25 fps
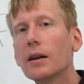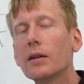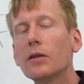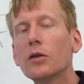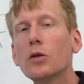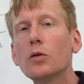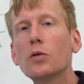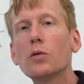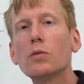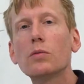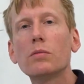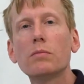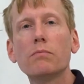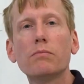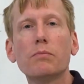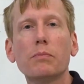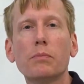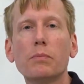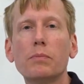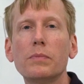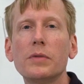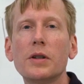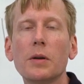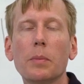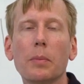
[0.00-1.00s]
you
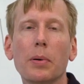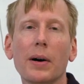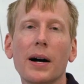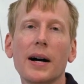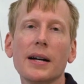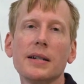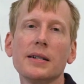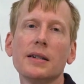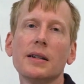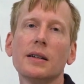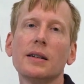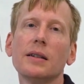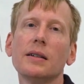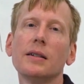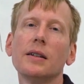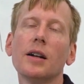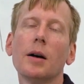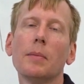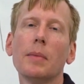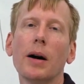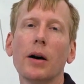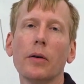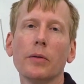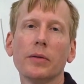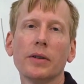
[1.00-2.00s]
deposited an
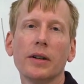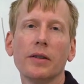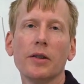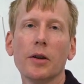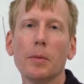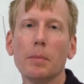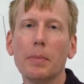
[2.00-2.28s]
amount in